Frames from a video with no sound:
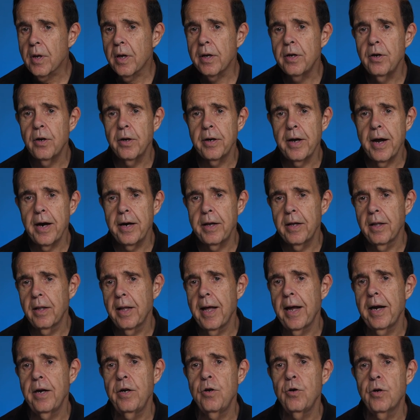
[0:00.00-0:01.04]
You're getting a
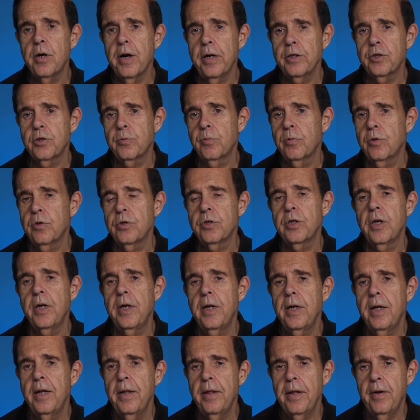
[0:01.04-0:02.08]
lot of new customers
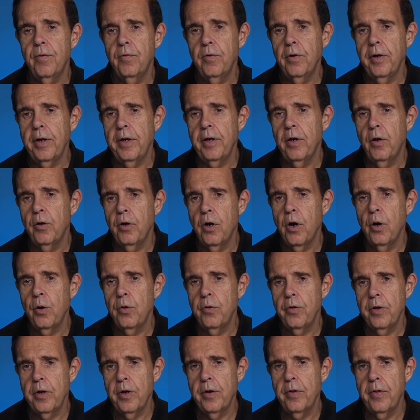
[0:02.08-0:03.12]
that really don't know
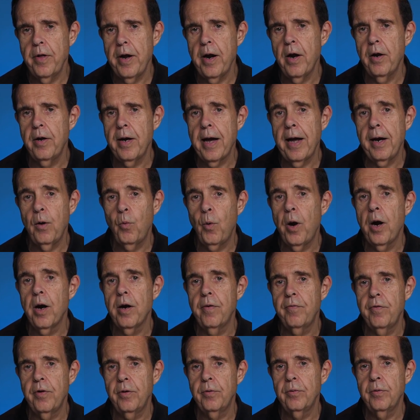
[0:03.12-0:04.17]
that you're there and not aware
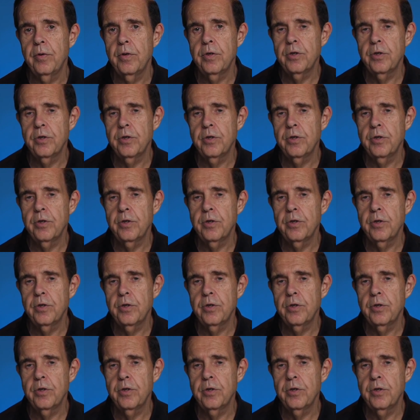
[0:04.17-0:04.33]
of you.